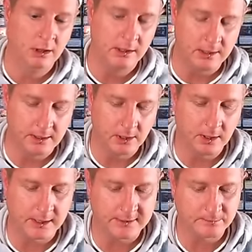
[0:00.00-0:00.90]
You know,
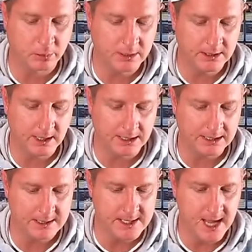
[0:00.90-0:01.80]
like it's pretty like
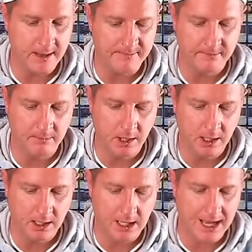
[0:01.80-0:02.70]
in depth.
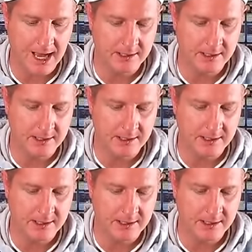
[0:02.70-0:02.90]
But I, I